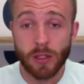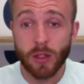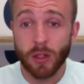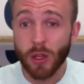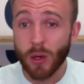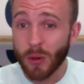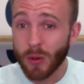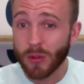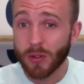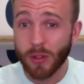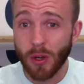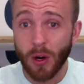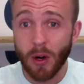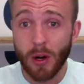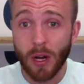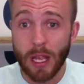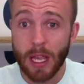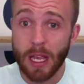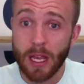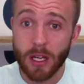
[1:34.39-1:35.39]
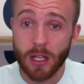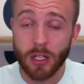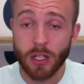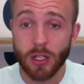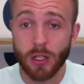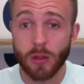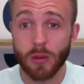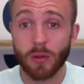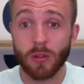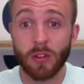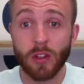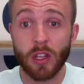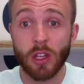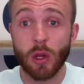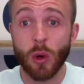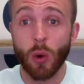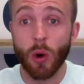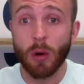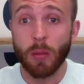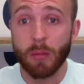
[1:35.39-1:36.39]
Those are issues that
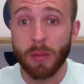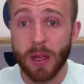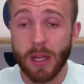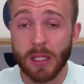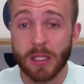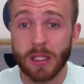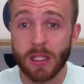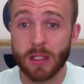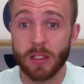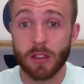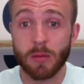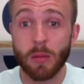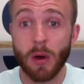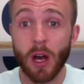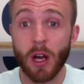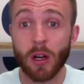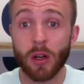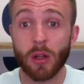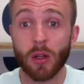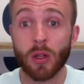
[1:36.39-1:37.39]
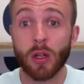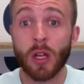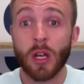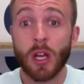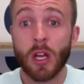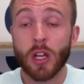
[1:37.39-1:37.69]
your business model